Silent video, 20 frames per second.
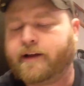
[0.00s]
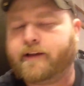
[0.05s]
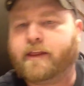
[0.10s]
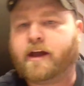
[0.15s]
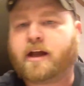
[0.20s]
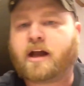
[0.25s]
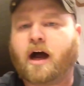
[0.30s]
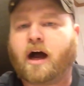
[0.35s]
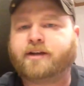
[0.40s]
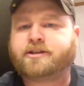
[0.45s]
The
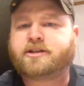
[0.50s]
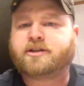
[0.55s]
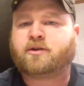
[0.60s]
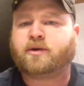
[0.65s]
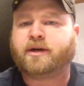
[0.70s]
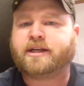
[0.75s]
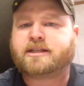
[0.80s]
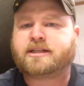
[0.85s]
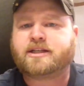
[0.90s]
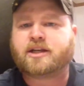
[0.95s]

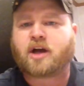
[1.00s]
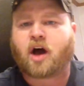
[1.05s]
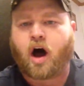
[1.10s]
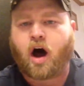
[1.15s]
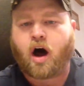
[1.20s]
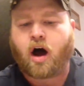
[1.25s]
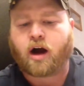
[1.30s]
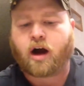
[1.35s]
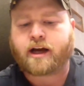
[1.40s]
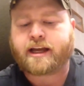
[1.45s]
consequences
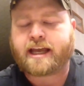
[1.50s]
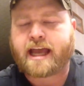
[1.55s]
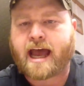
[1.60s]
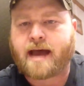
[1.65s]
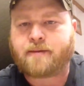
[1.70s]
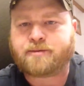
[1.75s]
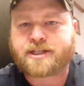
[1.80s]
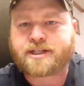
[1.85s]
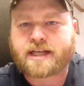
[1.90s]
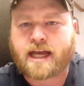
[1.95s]
are
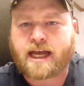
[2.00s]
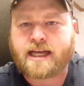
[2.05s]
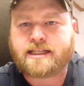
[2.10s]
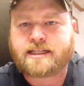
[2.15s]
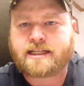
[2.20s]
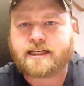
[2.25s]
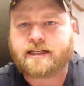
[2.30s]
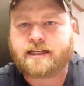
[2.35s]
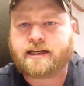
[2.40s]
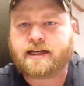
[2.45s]

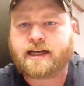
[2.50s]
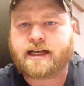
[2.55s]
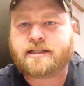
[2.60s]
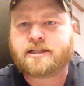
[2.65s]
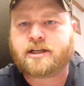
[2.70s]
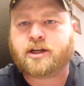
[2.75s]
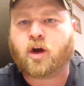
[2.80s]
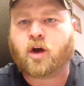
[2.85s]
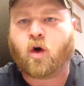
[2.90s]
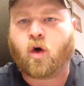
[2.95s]
capsaicin is
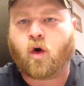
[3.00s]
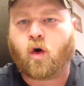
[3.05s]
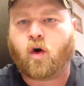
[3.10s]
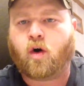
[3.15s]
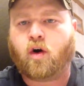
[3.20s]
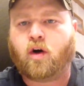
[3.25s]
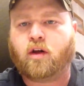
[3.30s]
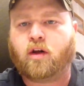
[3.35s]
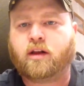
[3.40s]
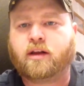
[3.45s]
an
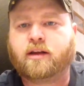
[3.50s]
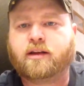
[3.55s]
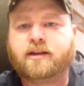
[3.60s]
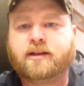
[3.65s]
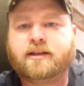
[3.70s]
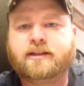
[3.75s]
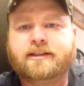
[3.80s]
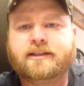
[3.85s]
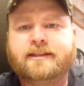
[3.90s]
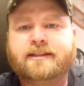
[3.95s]
oil,
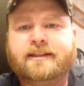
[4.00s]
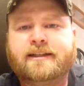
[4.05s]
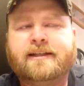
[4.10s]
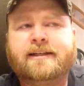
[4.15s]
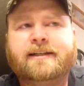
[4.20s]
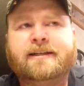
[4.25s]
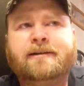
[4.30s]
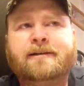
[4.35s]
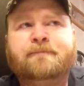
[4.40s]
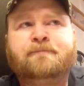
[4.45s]

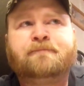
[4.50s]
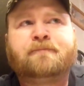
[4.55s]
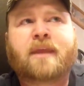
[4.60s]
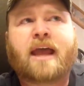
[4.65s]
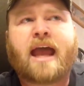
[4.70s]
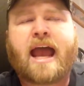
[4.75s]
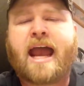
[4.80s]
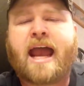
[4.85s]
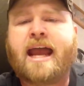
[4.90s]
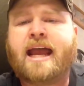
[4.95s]

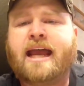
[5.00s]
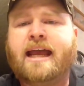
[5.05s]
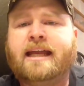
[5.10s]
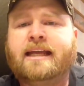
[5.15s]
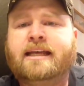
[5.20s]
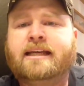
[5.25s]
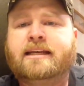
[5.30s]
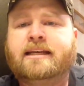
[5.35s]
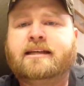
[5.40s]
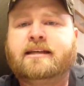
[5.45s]

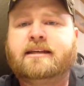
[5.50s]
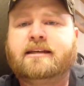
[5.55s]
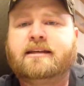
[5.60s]
and